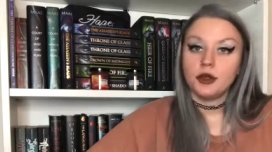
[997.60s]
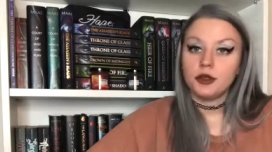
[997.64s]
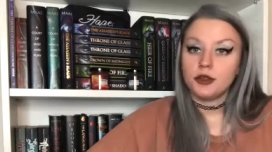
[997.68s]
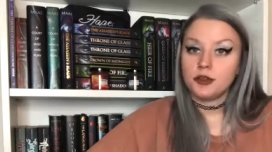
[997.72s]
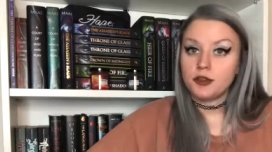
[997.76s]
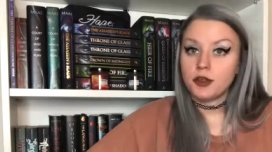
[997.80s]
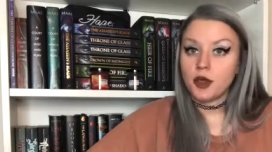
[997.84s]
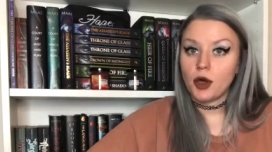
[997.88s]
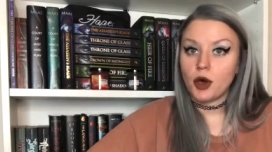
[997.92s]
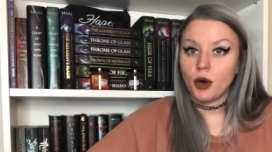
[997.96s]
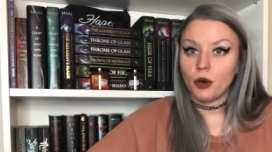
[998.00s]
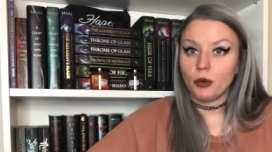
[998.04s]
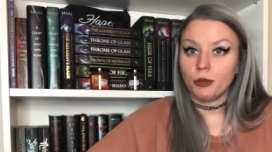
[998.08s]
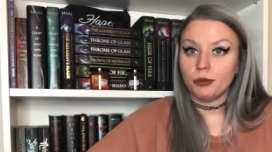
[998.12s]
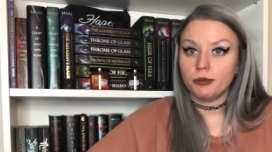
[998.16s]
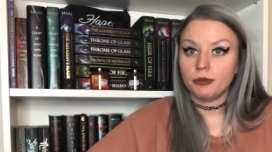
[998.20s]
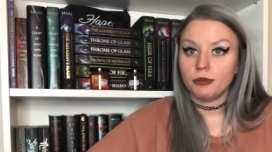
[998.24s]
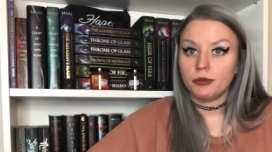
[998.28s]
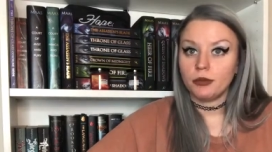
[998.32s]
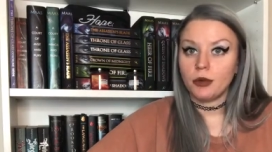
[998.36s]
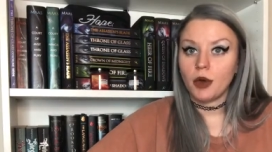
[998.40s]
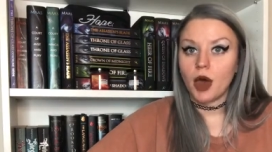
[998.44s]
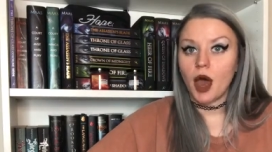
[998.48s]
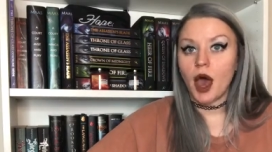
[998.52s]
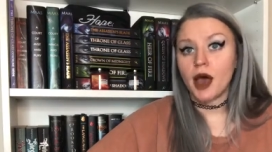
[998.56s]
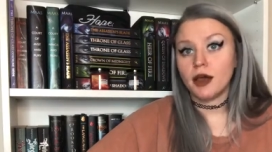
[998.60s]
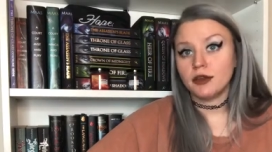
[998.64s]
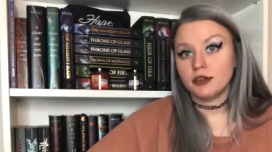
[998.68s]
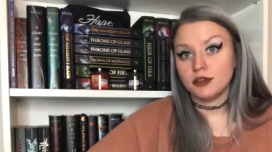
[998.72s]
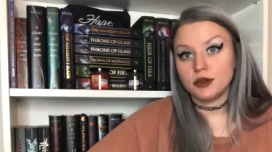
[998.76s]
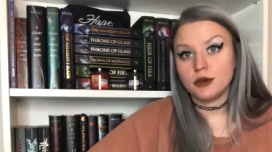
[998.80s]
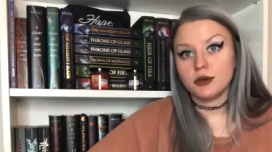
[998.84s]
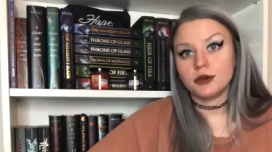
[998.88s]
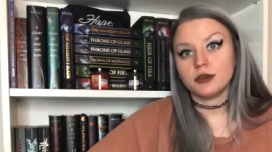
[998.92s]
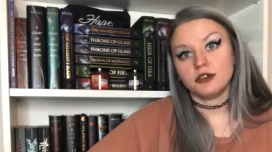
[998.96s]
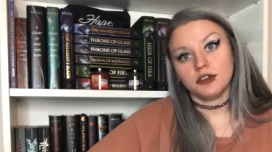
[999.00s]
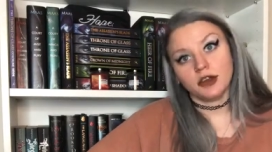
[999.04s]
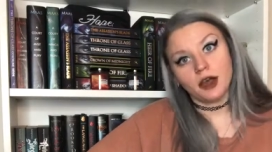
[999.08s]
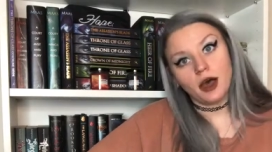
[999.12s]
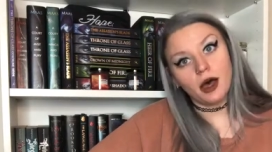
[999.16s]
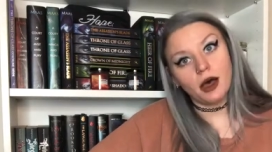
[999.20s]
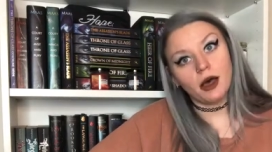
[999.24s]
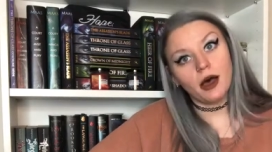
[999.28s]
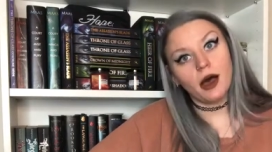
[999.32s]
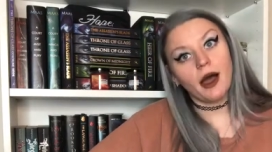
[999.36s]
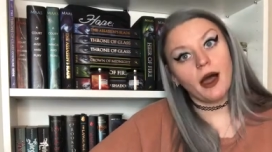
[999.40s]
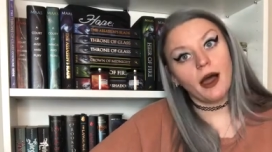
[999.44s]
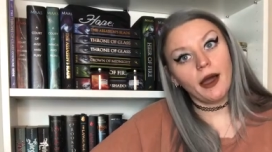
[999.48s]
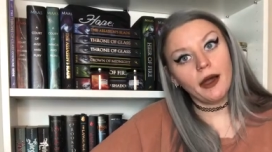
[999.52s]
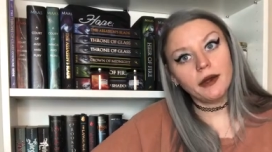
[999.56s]
So, as you can
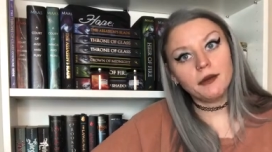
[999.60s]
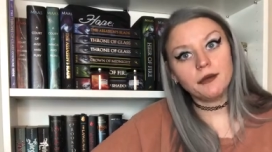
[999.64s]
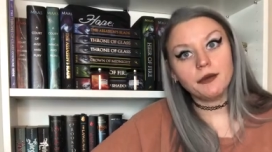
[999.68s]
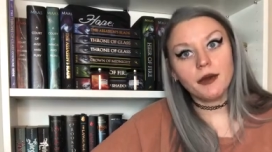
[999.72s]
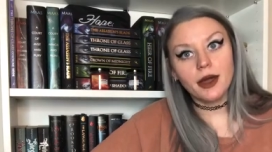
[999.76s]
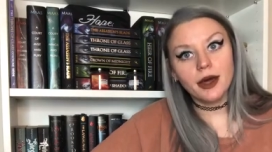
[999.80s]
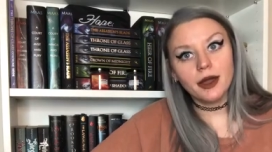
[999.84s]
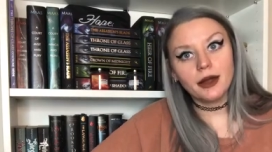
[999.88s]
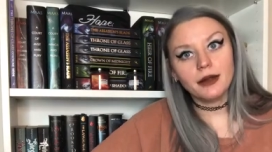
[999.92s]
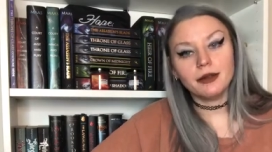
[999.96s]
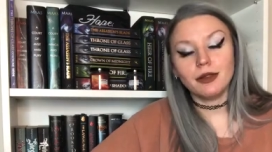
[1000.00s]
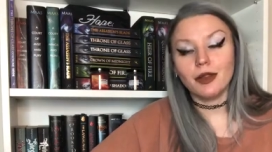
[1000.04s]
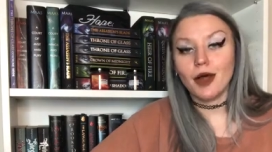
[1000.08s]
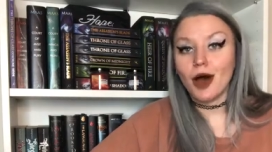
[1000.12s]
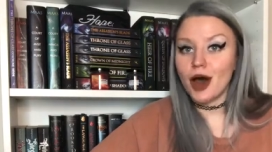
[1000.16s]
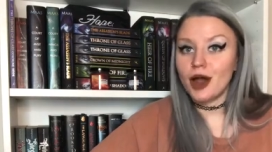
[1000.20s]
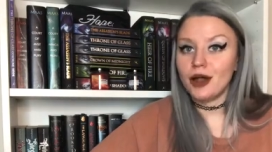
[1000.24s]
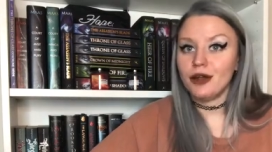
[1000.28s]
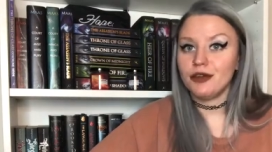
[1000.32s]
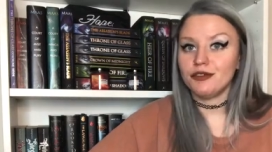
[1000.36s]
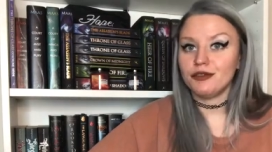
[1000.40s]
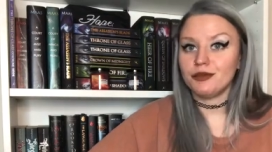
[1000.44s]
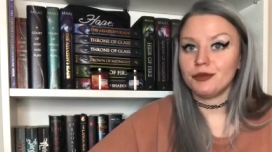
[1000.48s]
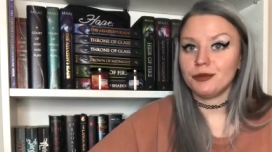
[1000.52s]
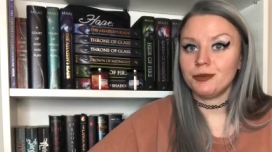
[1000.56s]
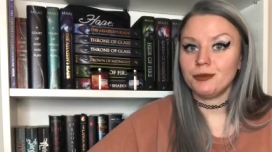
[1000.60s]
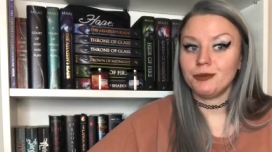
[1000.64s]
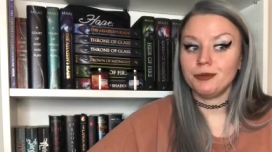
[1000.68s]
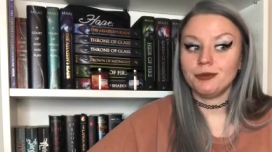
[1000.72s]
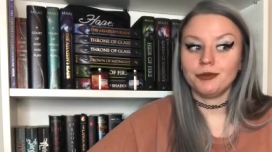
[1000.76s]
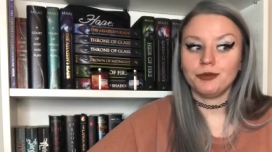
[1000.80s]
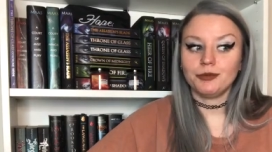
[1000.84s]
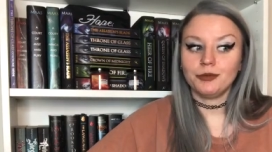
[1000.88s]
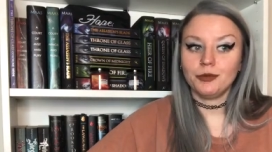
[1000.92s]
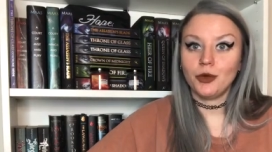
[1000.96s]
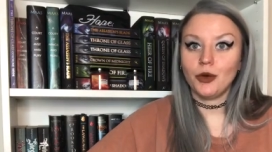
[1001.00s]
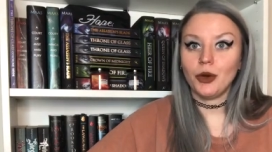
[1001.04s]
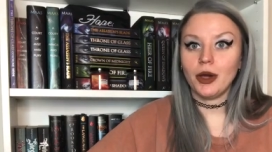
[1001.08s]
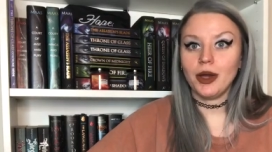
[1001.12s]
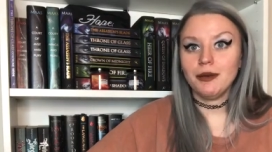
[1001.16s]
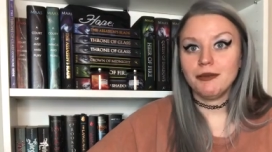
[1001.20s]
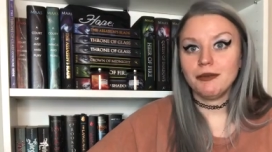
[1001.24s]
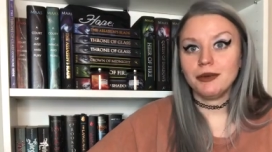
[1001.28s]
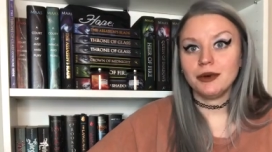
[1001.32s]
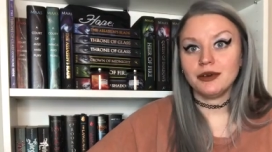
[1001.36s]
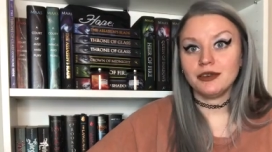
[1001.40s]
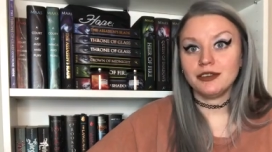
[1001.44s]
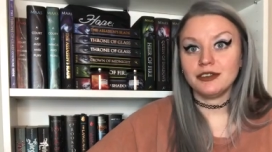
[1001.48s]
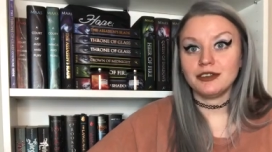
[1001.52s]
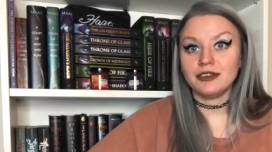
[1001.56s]
tell, I read a lot of great
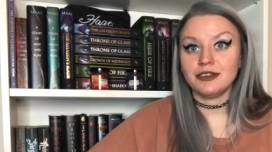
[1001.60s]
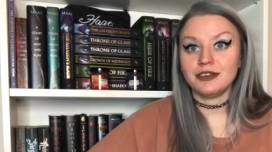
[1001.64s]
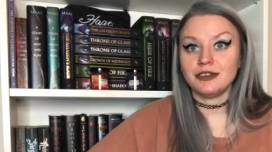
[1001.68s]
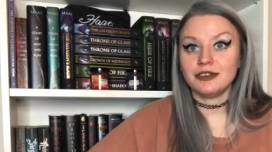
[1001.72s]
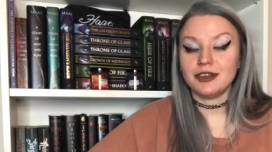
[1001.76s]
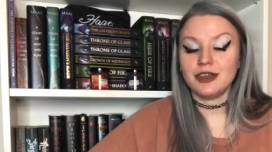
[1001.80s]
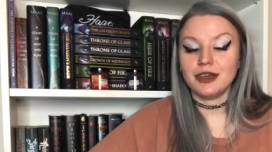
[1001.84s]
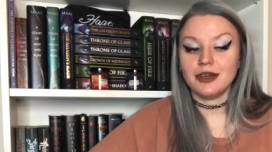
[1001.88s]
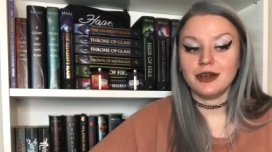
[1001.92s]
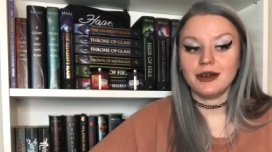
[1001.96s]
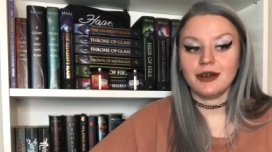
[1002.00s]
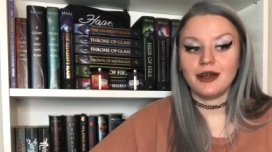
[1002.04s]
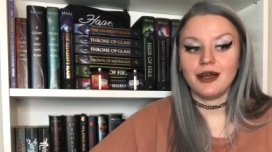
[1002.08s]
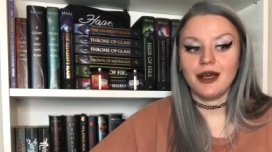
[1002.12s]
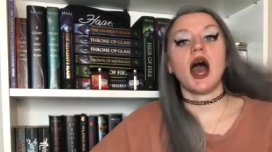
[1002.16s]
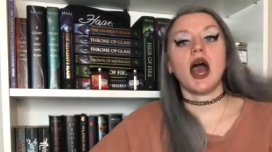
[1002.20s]
books this year.